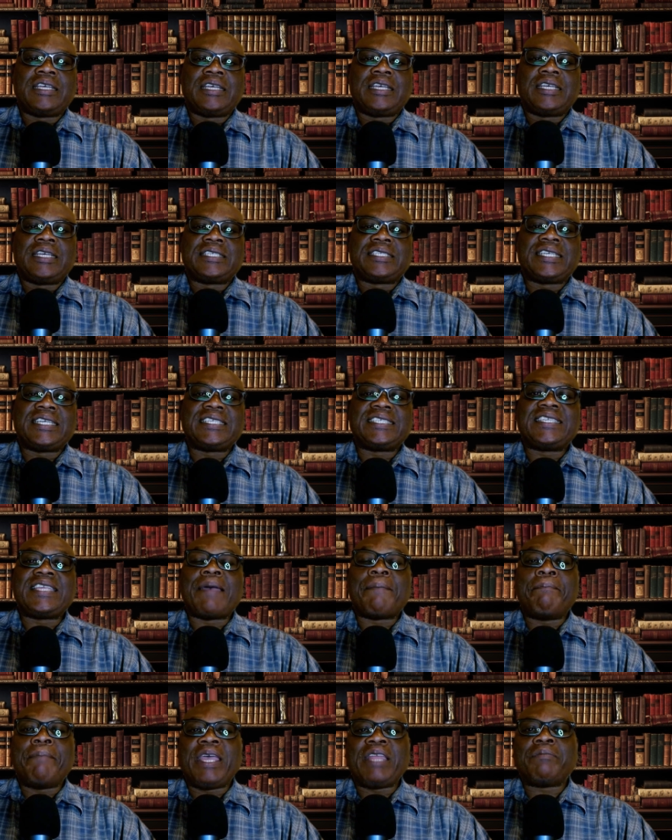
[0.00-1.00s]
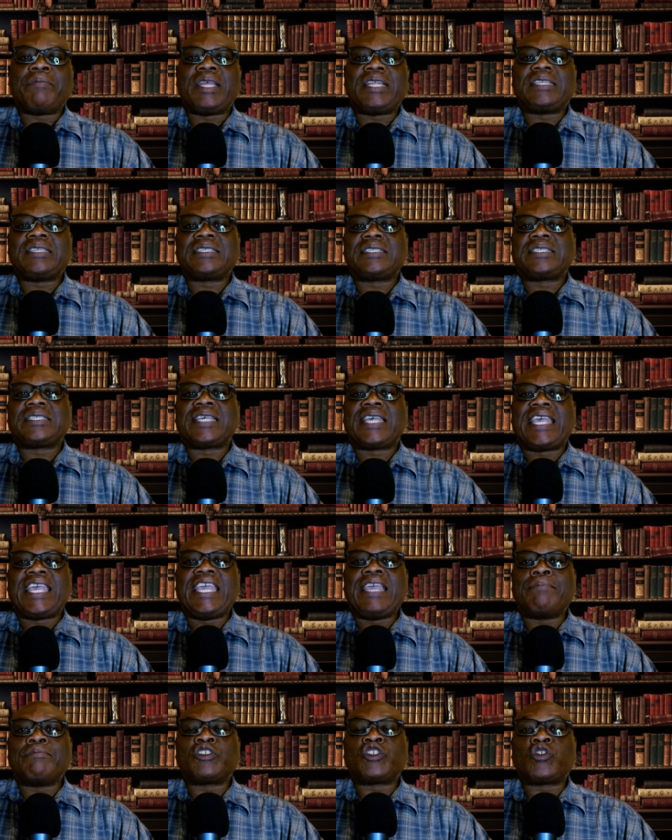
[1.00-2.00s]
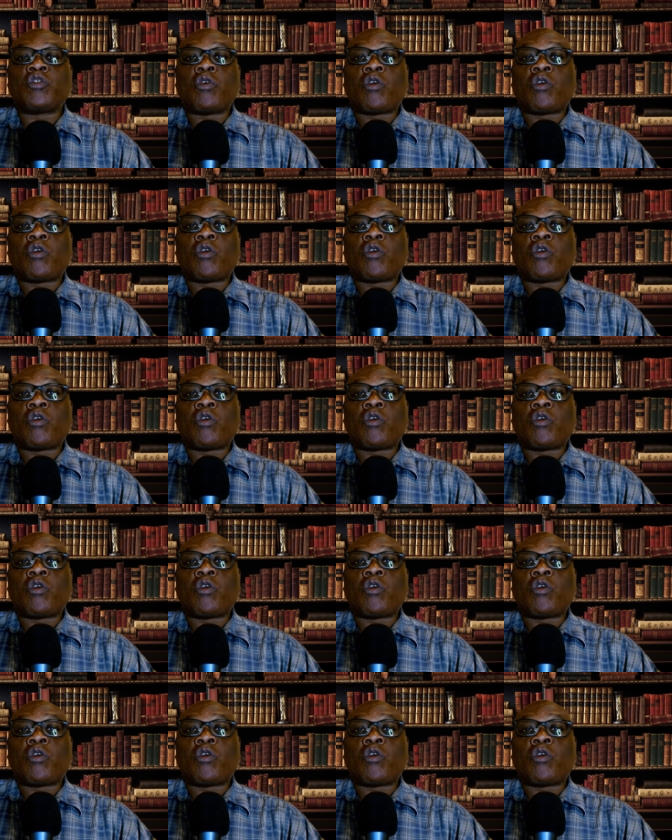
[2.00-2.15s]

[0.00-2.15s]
since the amendment came so